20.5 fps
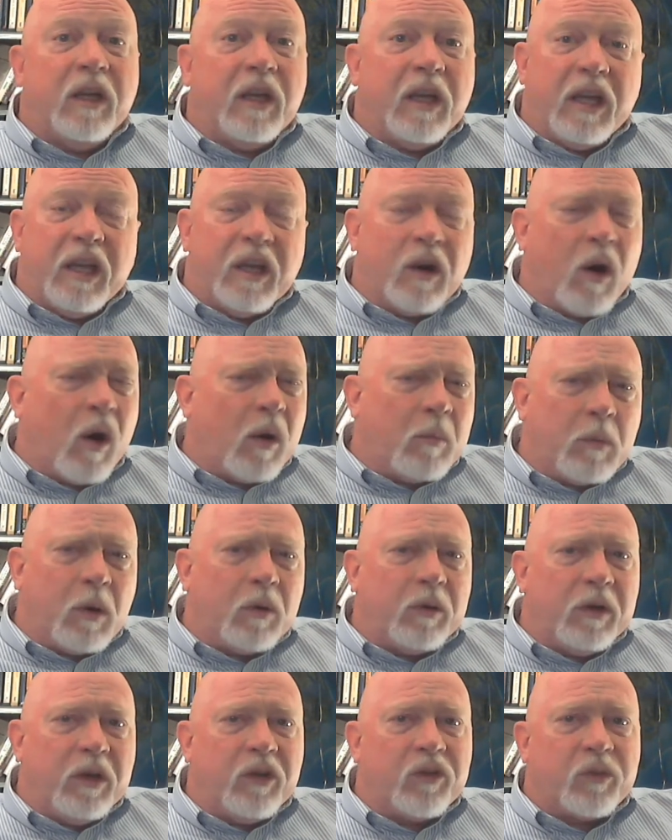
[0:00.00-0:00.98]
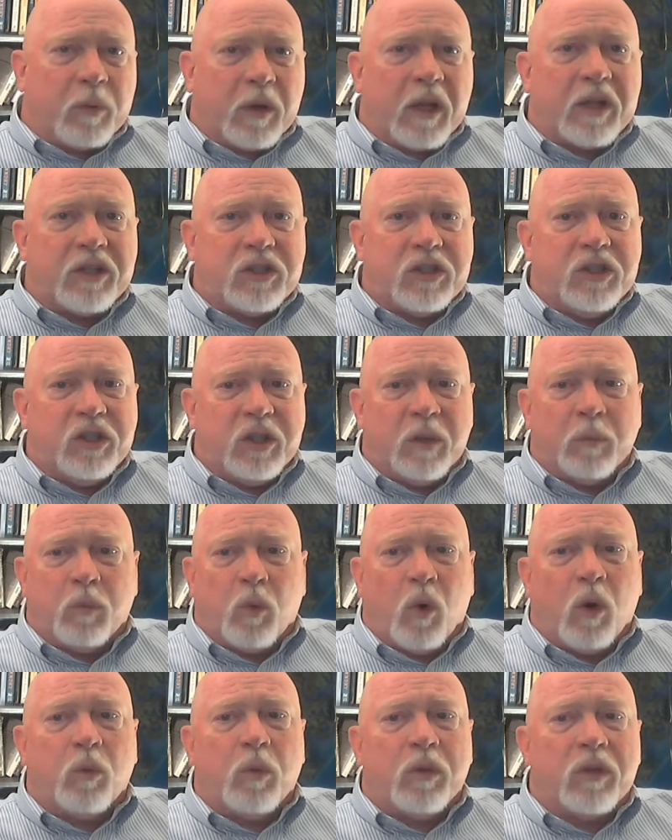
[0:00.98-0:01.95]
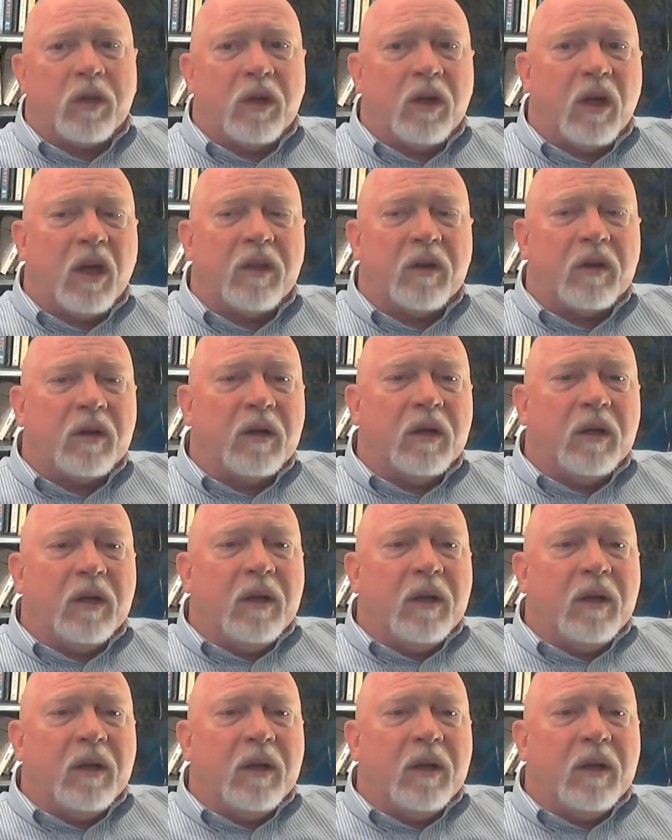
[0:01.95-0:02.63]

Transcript: in harmonious relationship one with another.